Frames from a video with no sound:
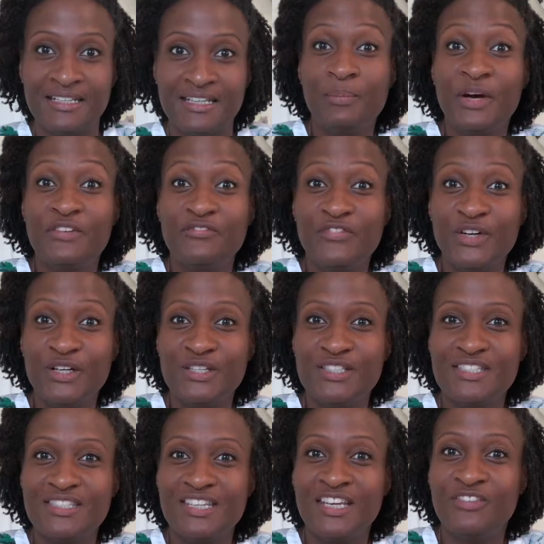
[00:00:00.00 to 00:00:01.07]
But
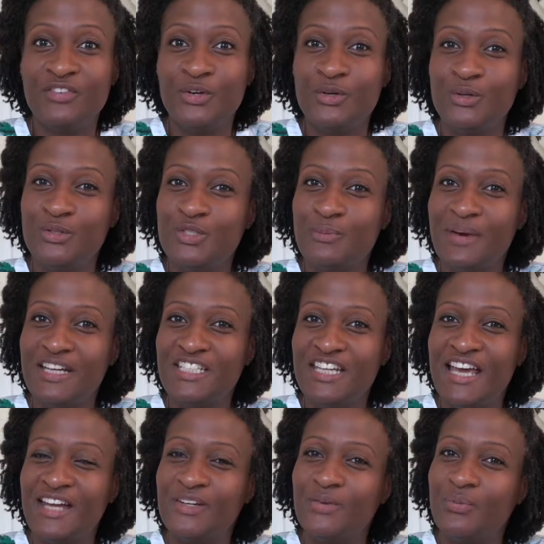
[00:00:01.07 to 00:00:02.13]
first, if you're new to my
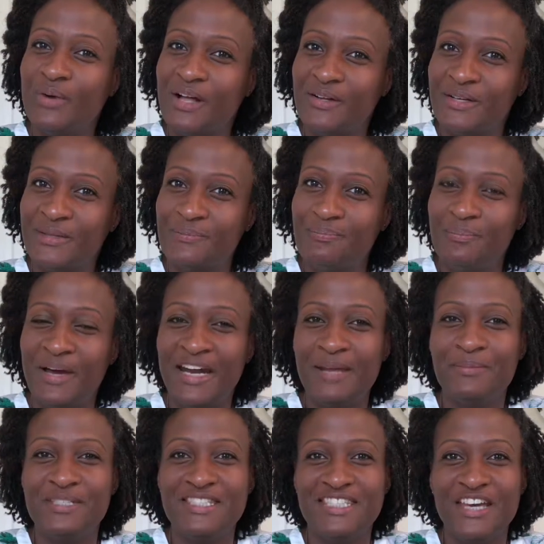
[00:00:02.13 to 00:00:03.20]
channel, welcome. My
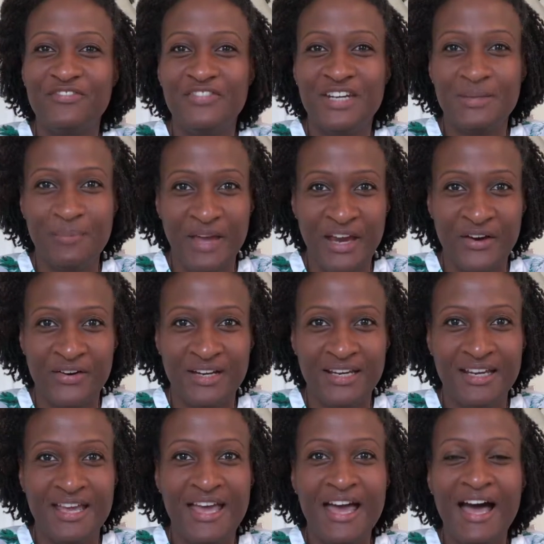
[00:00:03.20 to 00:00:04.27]
name is Stephanie Perry.
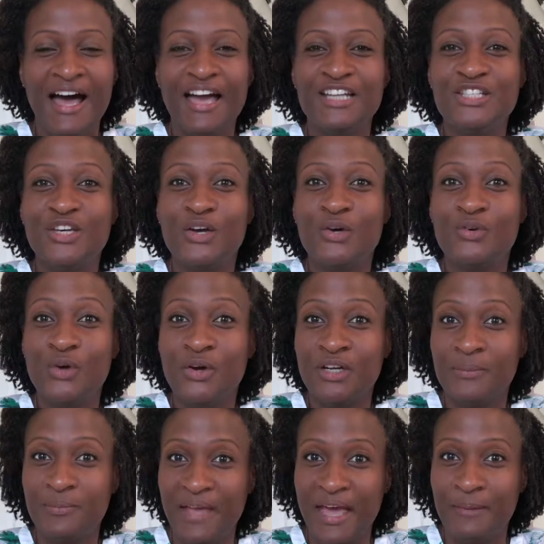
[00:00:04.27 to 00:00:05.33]
I took a
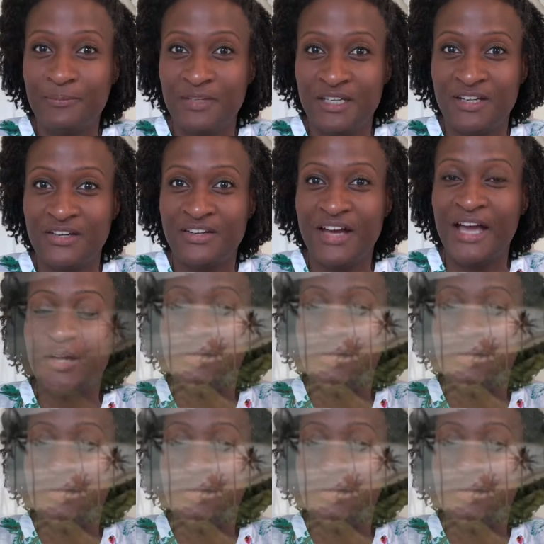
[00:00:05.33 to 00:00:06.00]
grown-up gap year. I